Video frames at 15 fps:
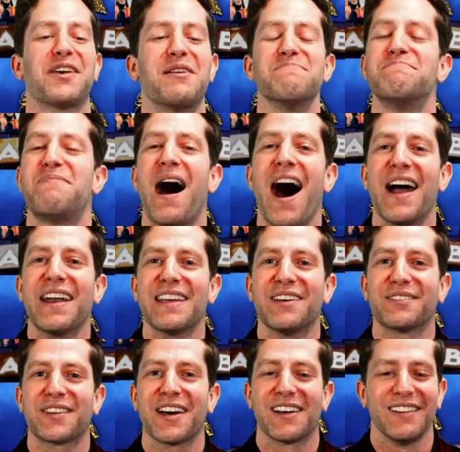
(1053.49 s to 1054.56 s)
and Bonnie
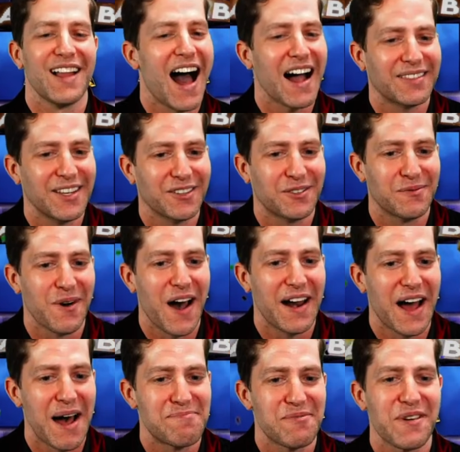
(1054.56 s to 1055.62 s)
is gonna lock this one
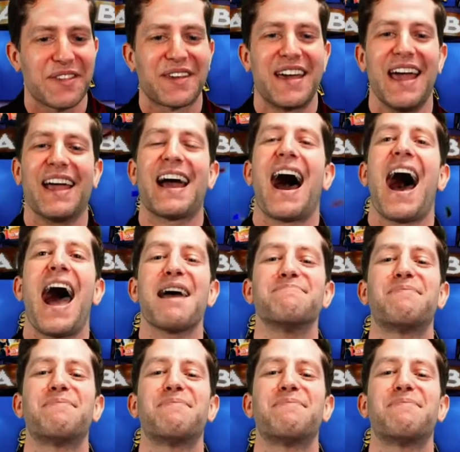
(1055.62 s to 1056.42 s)
up with King High.